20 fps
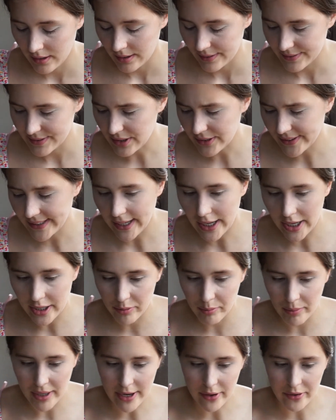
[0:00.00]
It's called the
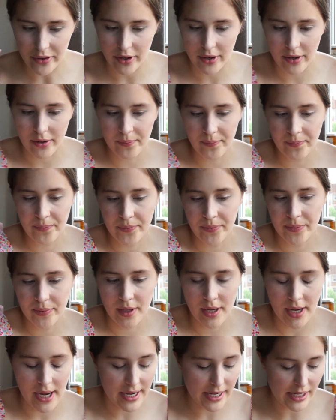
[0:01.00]
Unpowder.
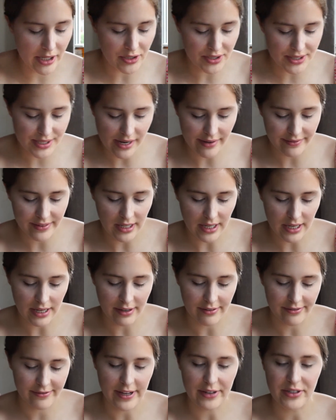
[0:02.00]
And I used to have
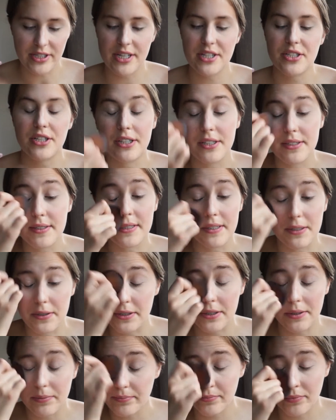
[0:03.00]
the foundation
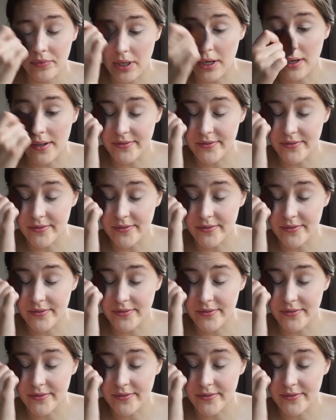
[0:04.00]
concealer, the